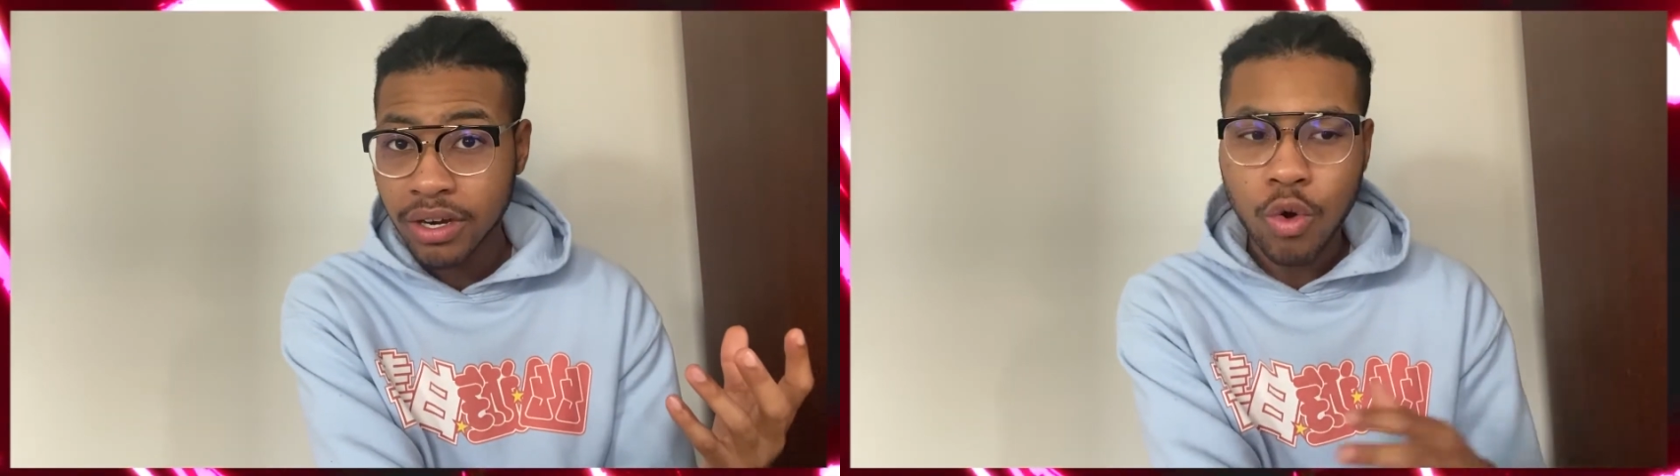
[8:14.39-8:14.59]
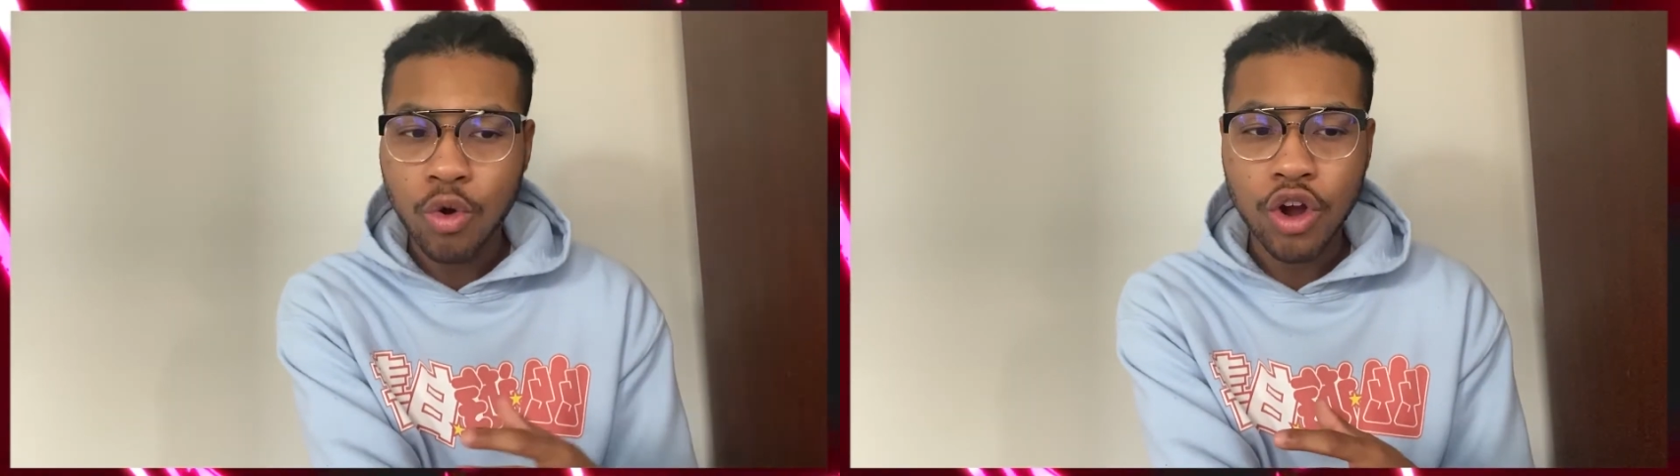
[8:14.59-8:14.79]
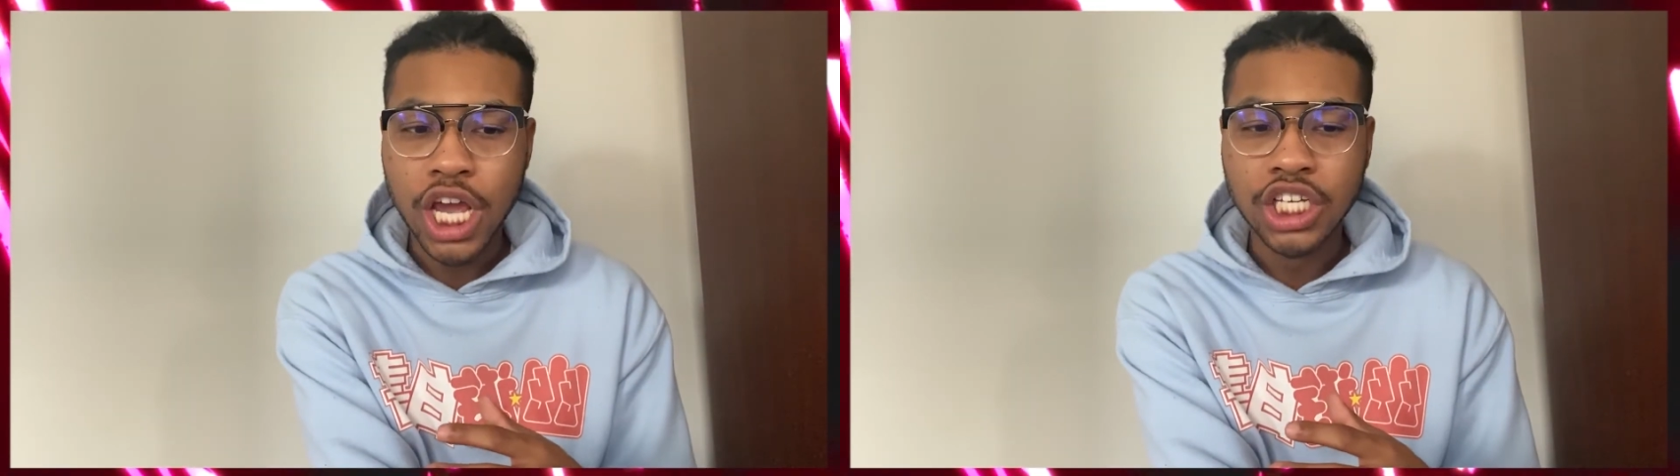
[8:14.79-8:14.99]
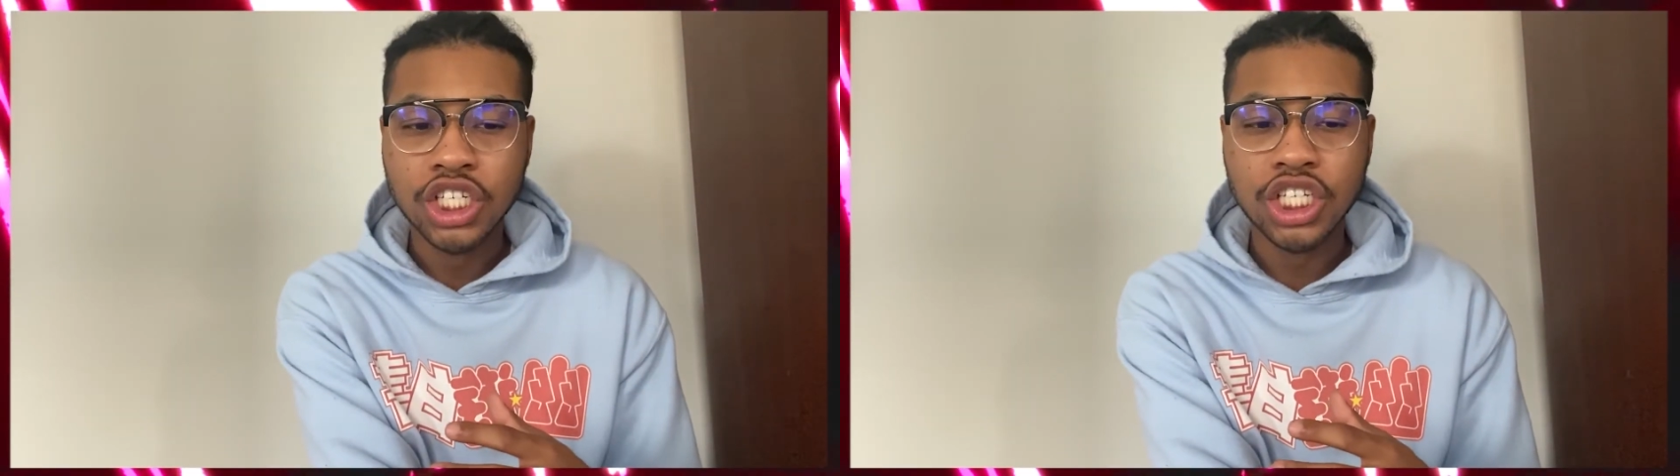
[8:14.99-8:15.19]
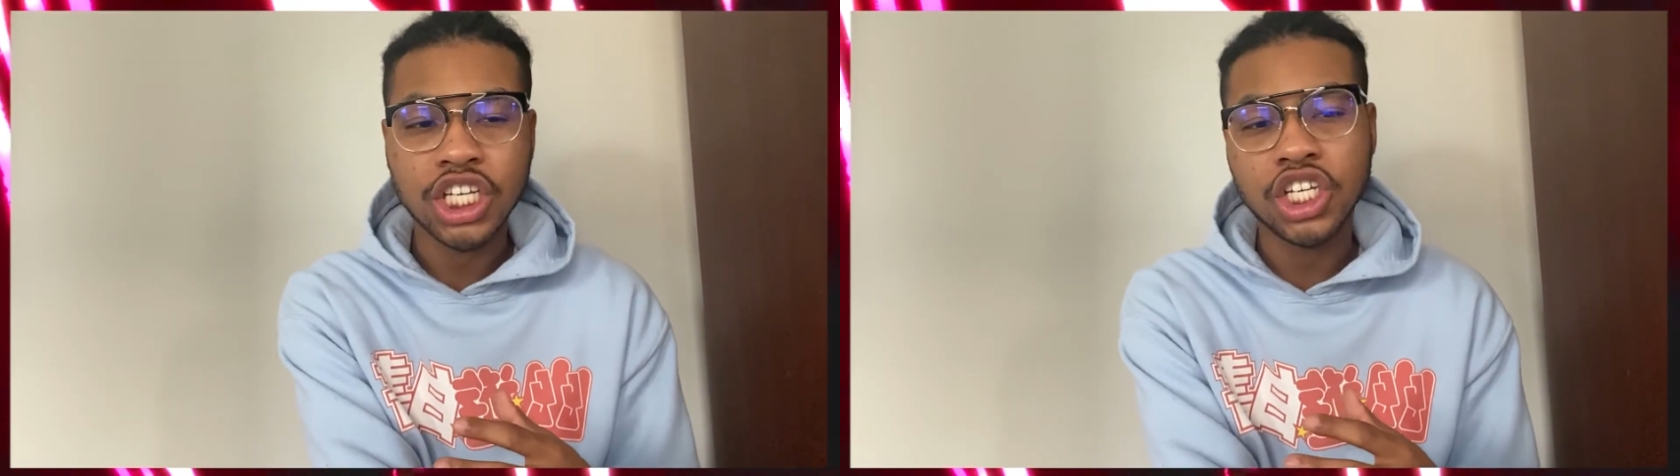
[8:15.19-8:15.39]
or is
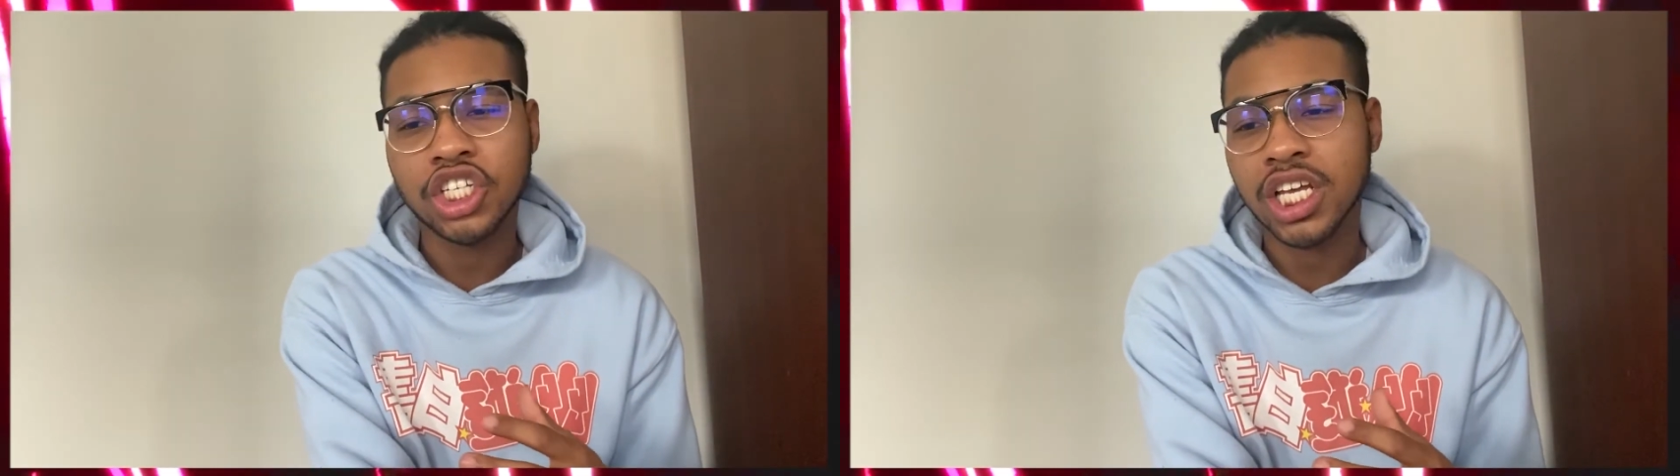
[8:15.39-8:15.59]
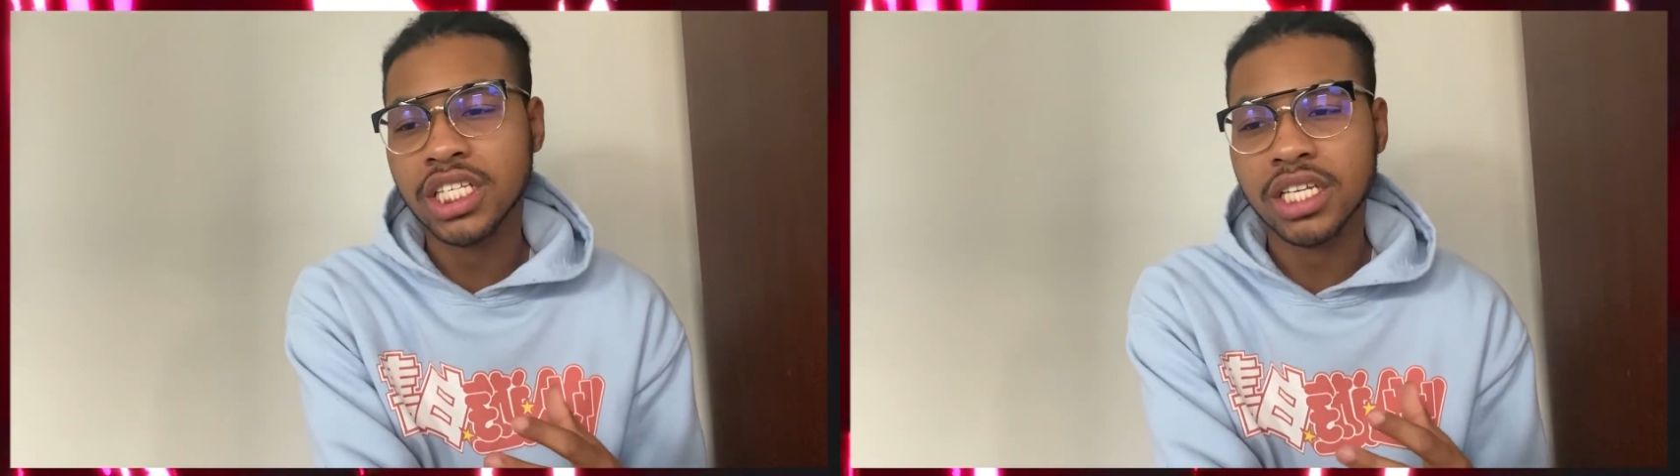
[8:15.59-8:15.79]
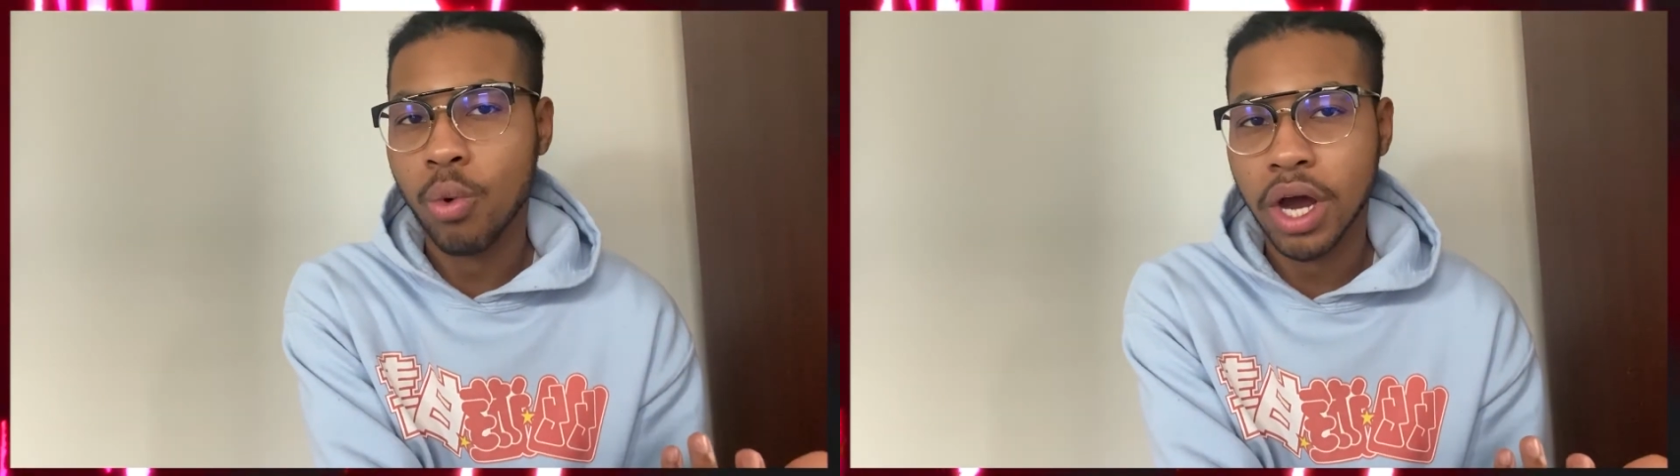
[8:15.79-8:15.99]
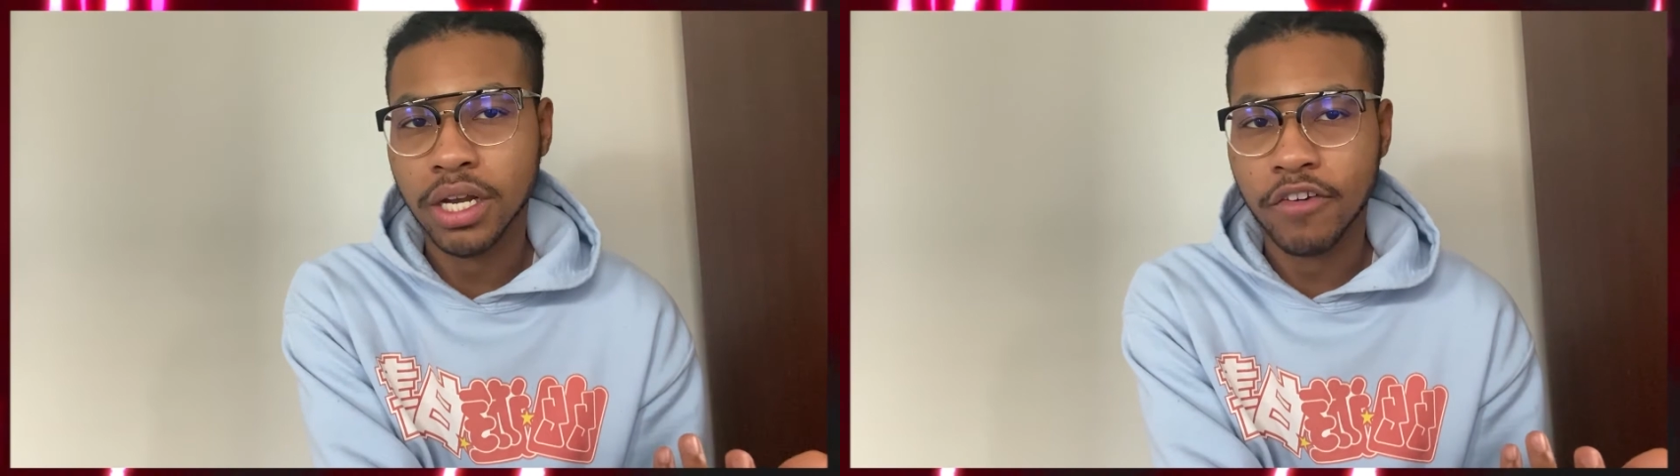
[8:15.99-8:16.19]
she just one